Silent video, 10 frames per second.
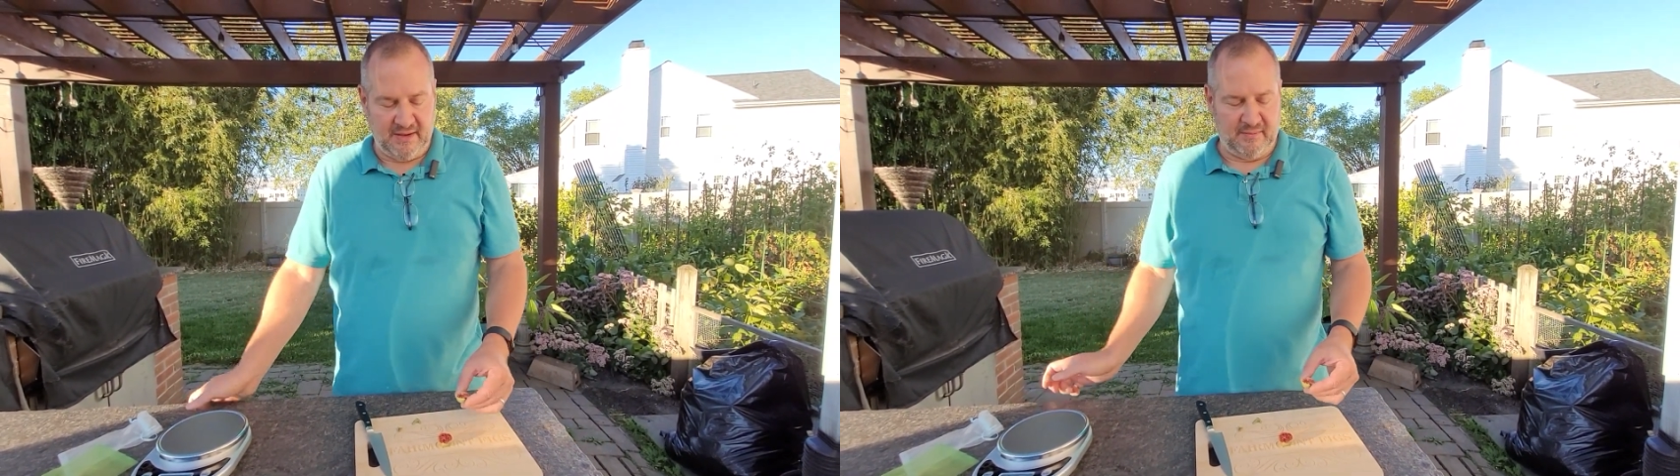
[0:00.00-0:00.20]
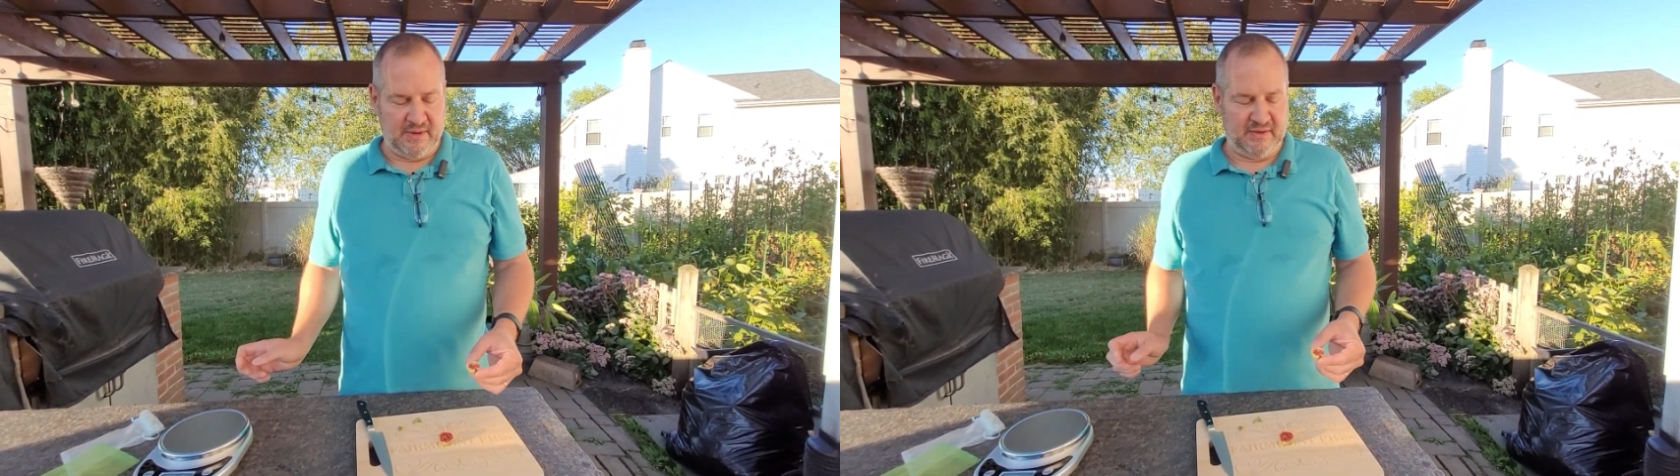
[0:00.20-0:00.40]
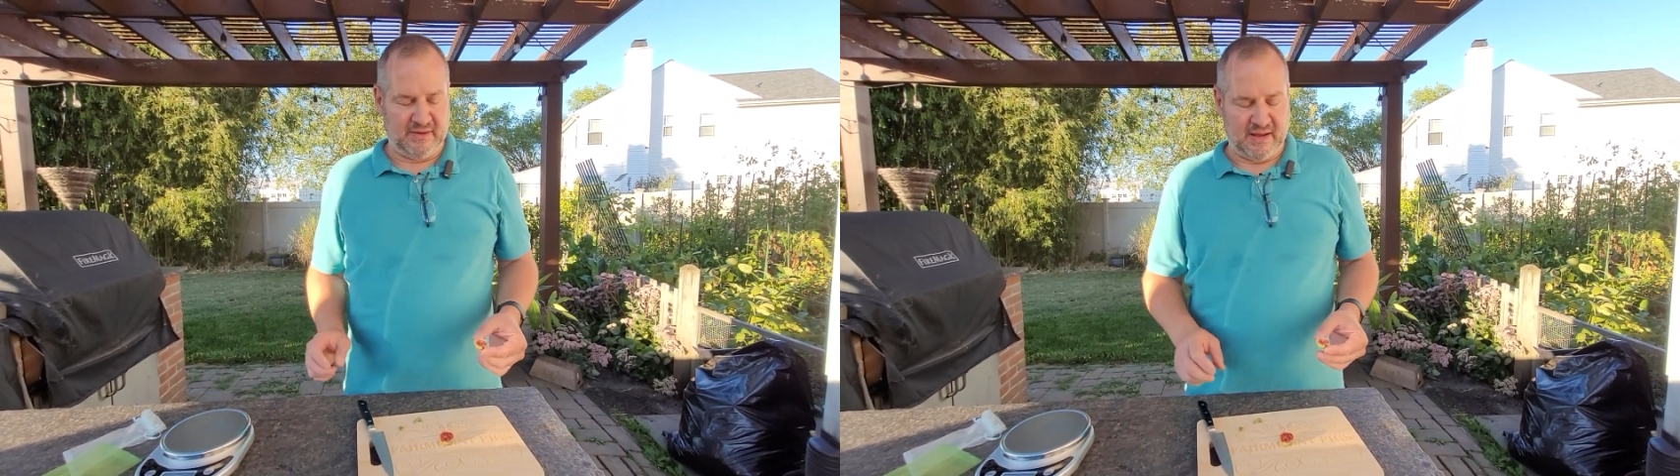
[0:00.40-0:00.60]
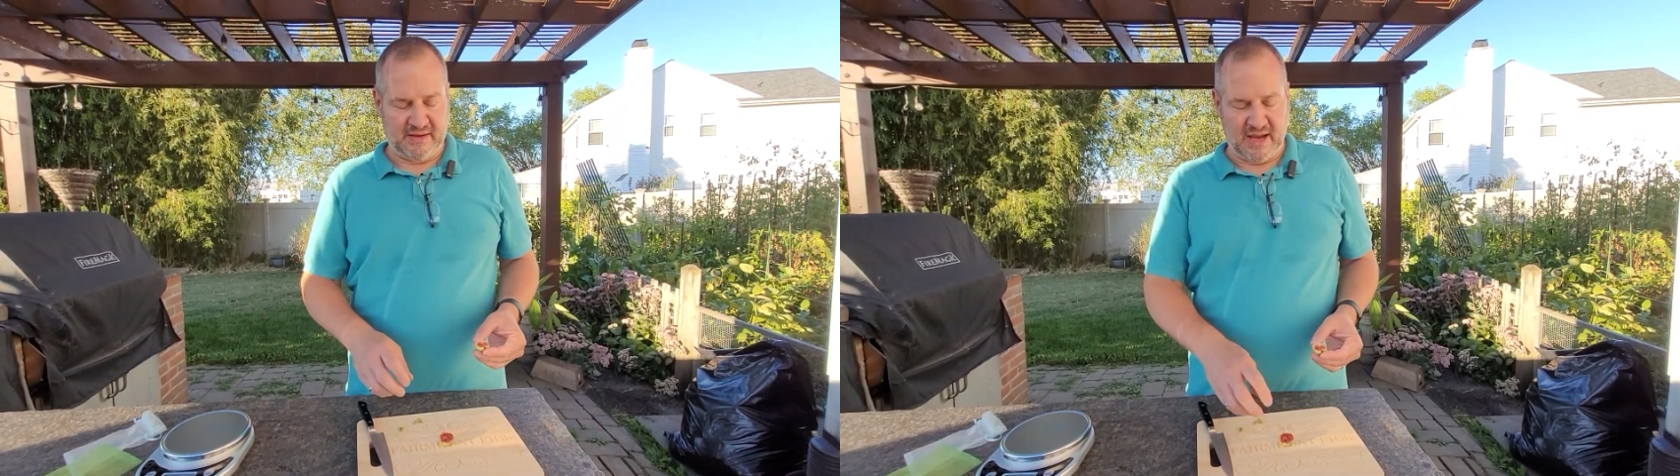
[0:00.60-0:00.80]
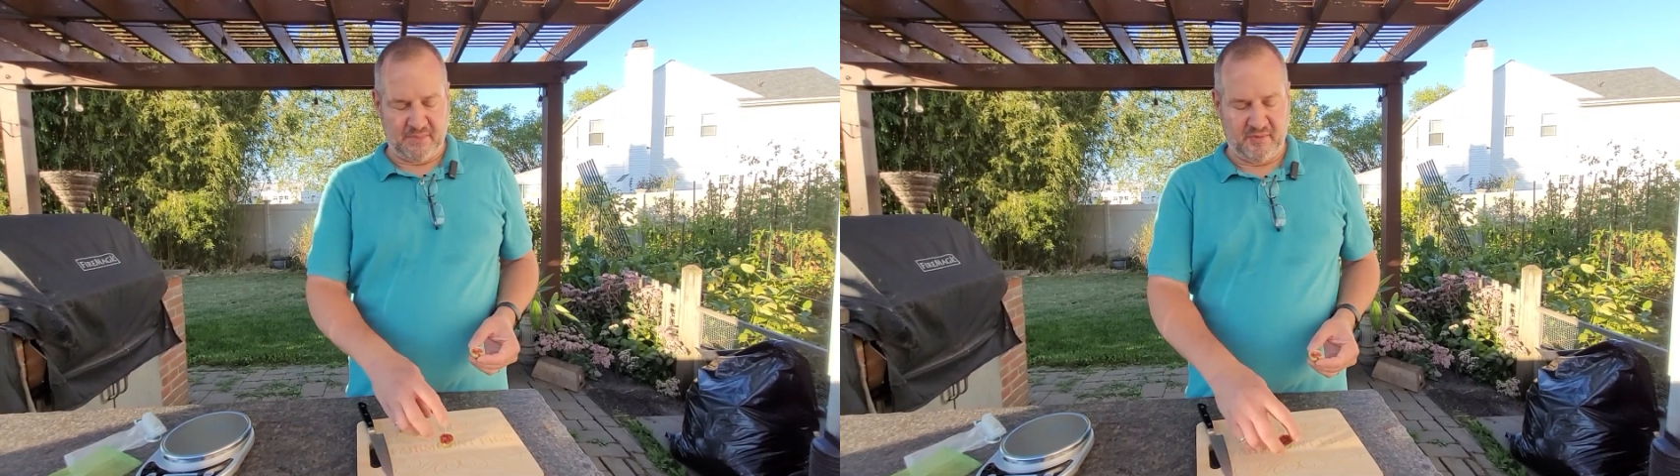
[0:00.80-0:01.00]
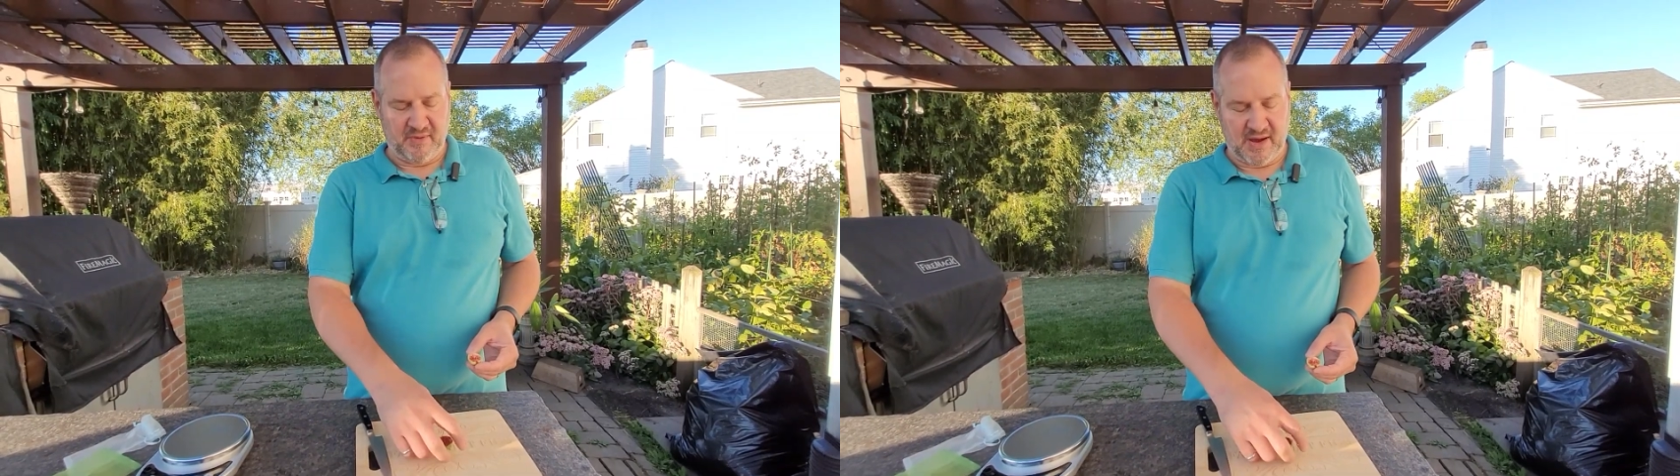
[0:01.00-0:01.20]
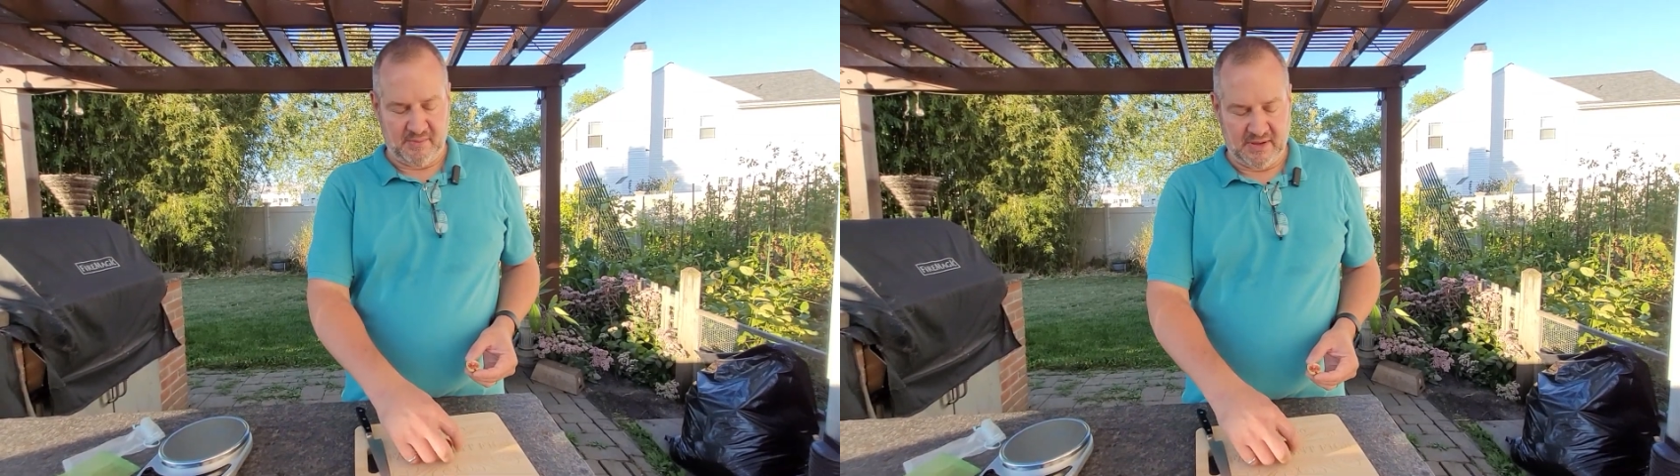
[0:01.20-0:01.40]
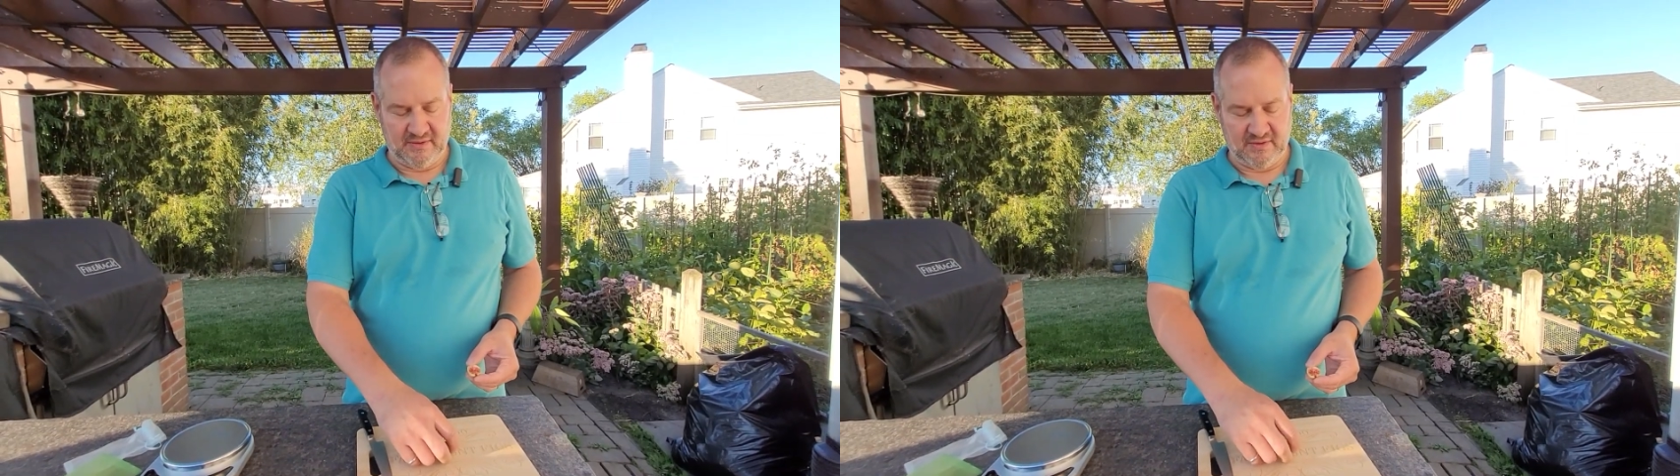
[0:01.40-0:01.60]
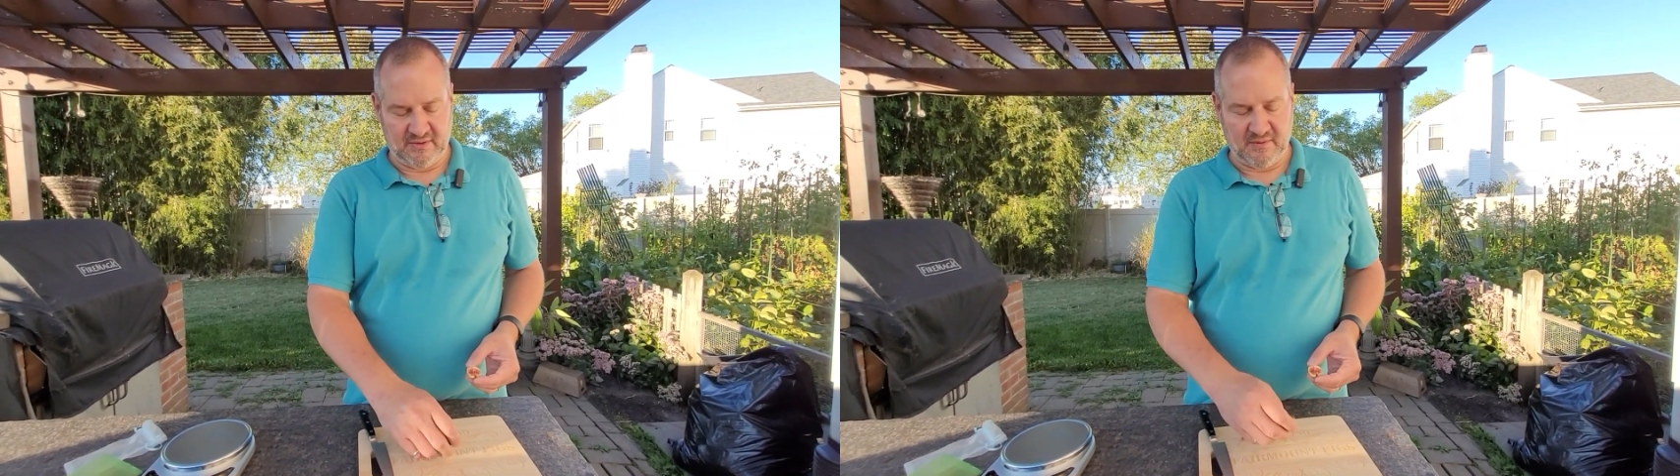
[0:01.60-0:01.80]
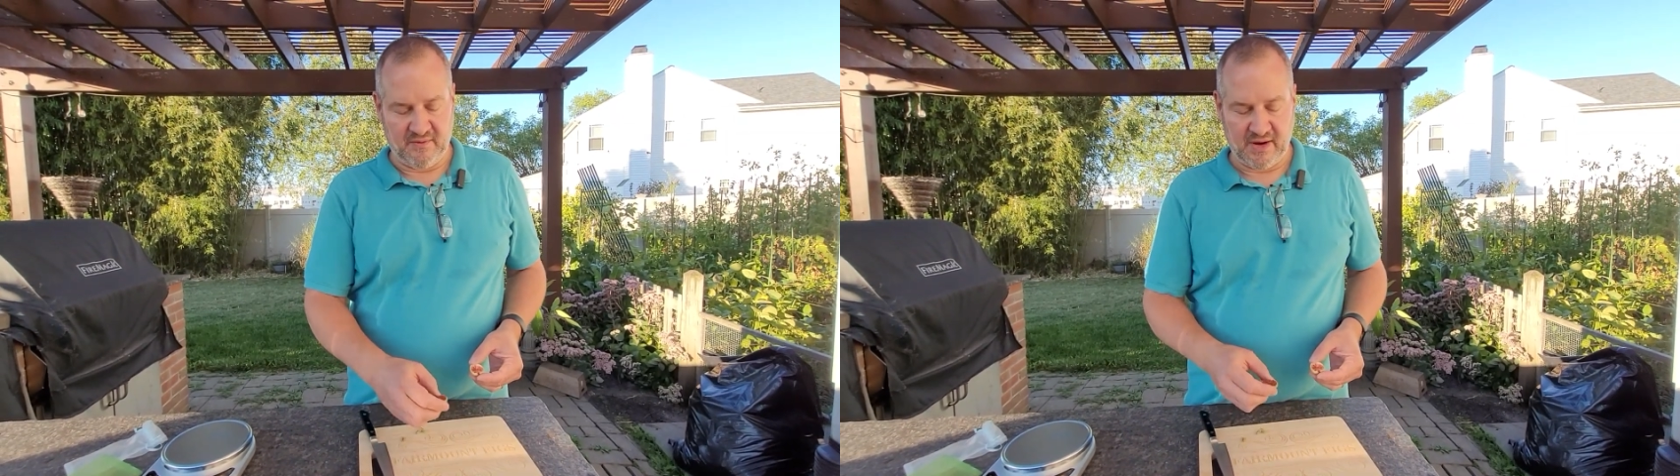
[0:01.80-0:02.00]
when it's not caprified, but it's
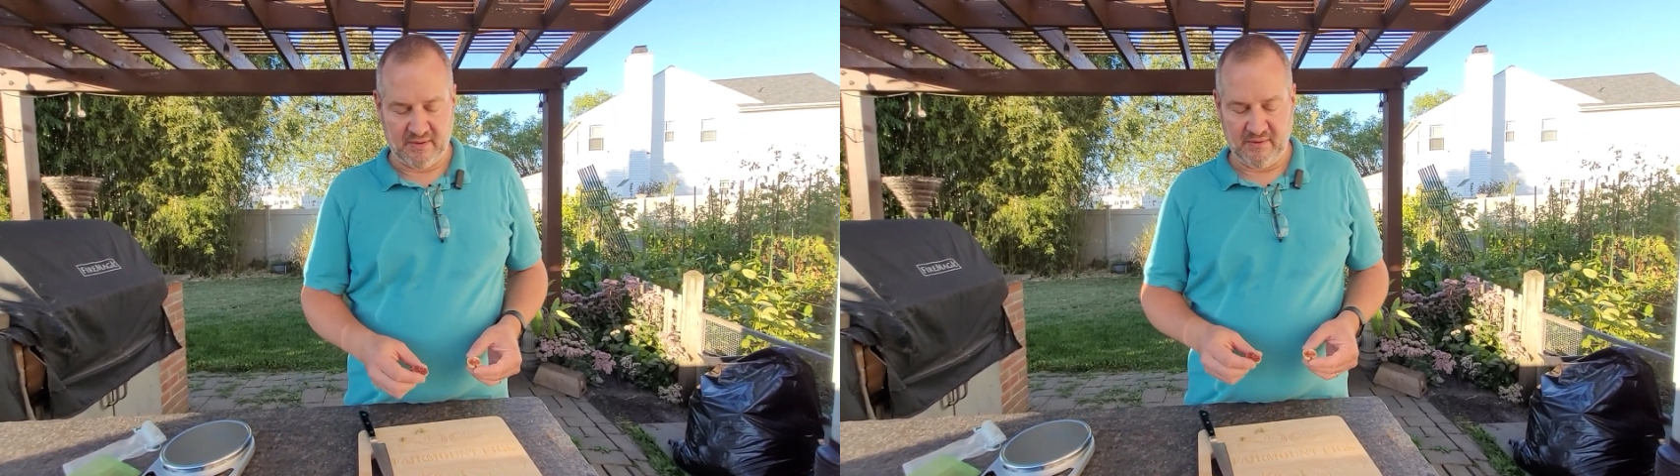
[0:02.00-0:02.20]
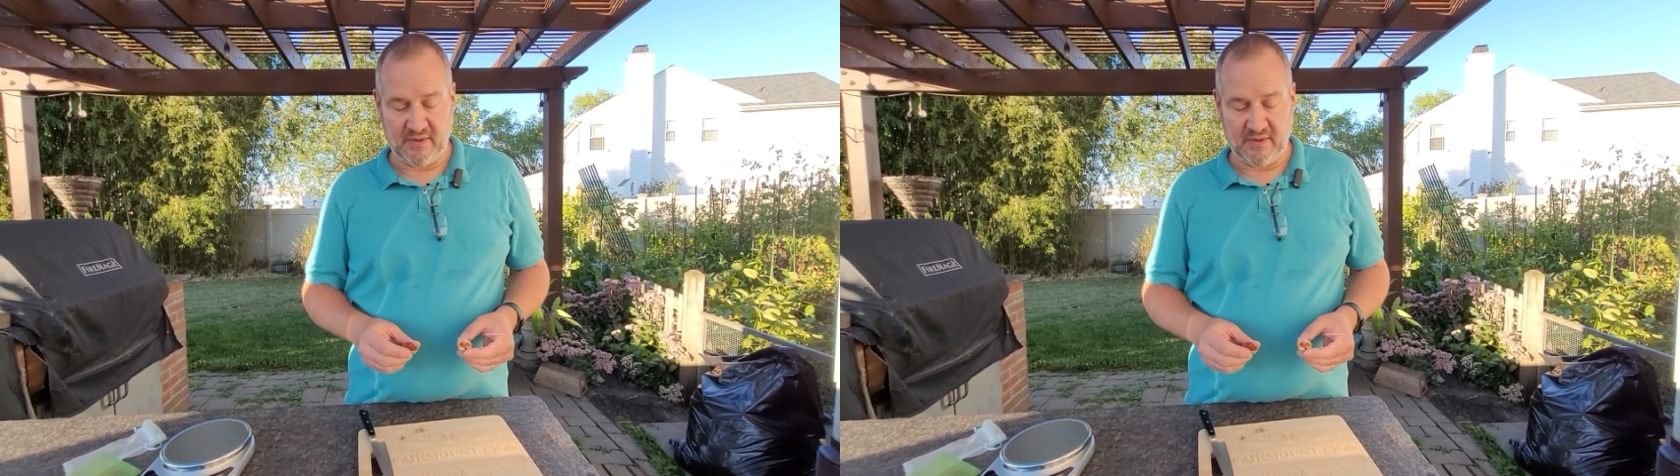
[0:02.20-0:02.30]
just a very,